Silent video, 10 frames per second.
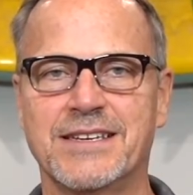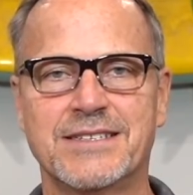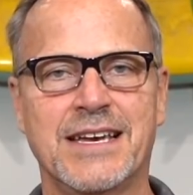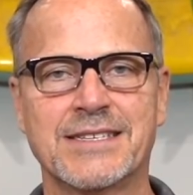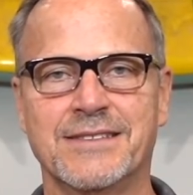and
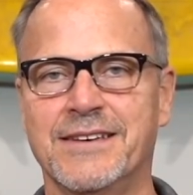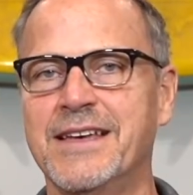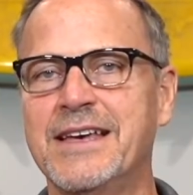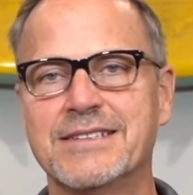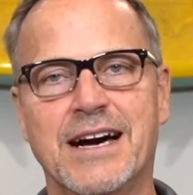Tesla
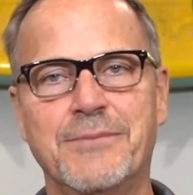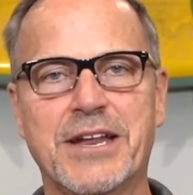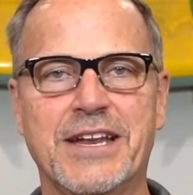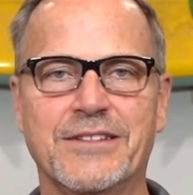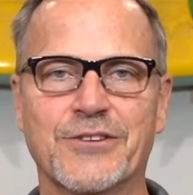
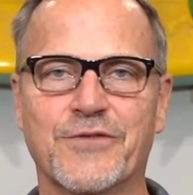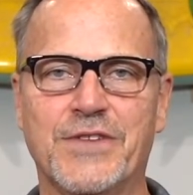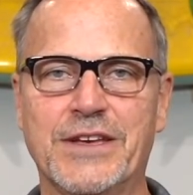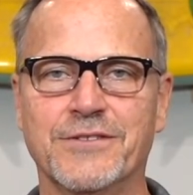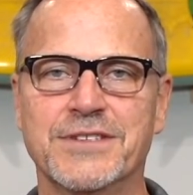dominating their
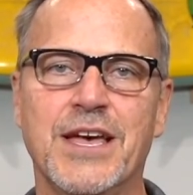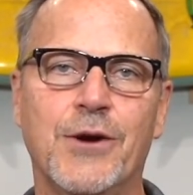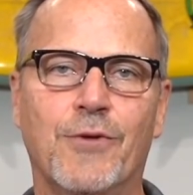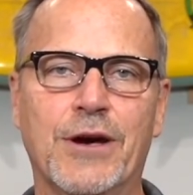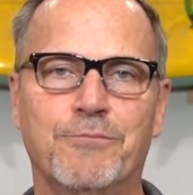fields,
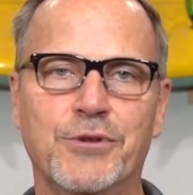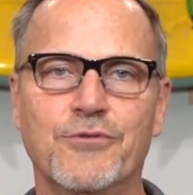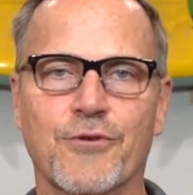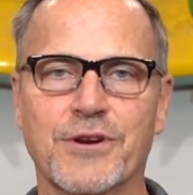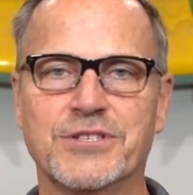while Blue
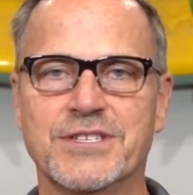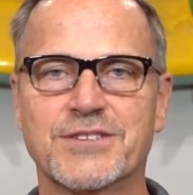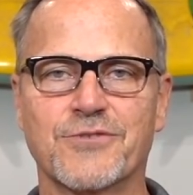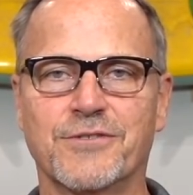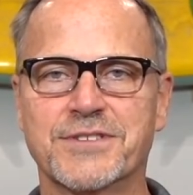Origin
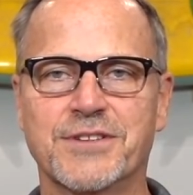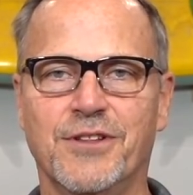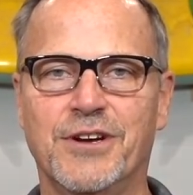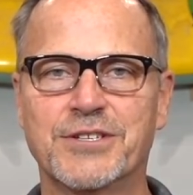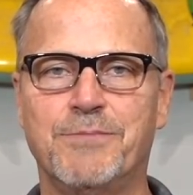struggles to
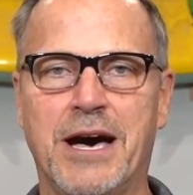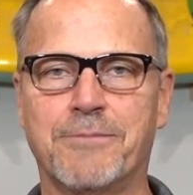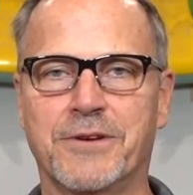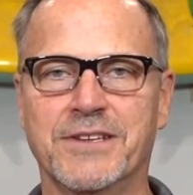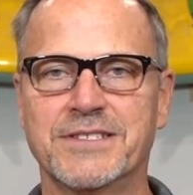launch
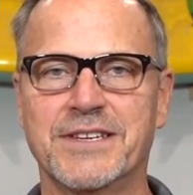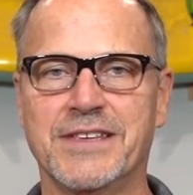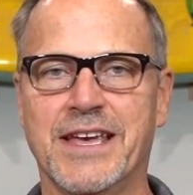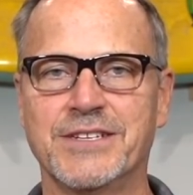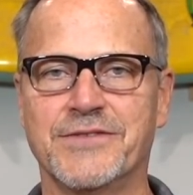pop guns to
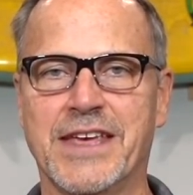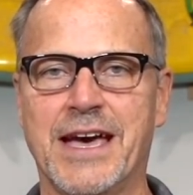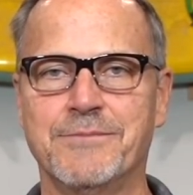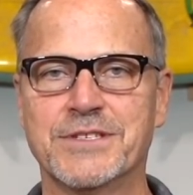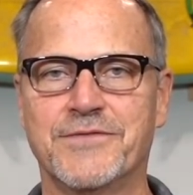the edge of the
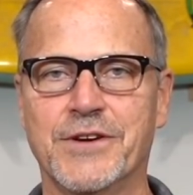atmosphere.